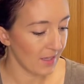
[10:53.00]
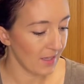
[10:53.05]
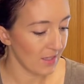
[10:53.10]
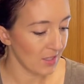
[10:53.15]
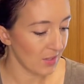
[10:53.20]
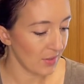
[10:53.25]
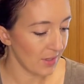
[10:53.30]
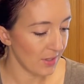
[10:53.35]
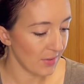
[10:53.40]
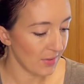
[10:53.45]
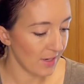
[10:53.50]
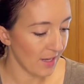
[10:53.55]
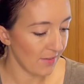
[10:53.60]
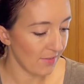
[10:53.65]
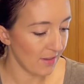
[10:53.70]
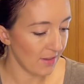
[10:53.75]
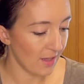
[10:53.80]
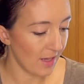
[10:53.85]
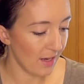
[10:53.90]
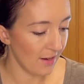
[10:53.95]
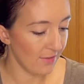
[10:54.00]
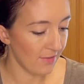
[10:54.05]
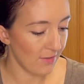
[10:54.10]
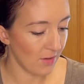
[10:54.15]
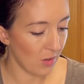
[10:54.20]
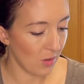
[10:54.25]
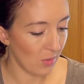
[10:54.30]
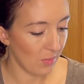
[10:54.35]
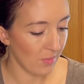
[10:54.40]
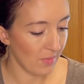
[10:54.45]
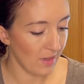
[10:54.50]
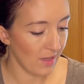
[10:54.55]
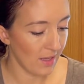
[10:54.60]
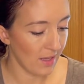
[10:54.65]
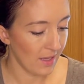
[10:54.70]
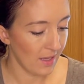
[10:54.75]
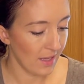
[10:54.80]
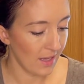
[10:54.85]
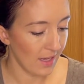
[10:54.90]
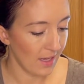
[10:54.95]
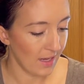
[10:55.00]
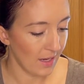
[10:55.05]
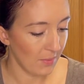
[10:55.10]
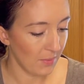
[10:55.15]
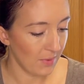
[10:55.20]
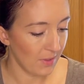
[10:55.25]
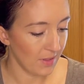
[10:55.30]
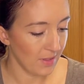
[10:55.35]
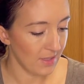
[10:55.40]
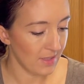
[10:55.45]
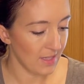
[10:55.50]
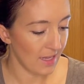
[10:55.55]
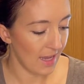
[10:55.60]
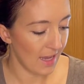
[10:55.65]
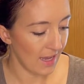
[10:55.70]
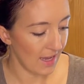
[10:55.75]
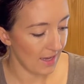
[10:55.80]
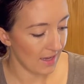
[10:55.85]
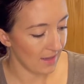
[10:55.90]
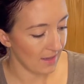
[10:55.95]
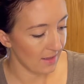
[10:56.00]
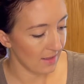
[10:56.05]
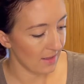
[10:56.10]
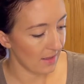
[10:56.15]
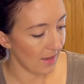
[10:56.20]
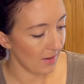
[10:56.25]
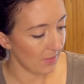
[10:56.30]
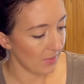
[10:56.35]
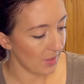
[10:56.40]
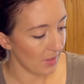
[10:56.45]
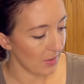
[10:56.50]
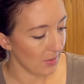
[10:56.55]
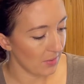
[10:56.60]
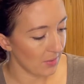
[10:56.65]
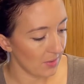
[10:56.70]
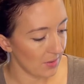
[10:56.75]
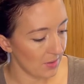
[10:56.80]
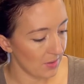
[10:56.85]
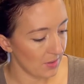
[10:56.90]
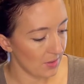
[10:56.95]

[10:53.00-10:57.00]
so I don't have a lot of foam, and I will say that when you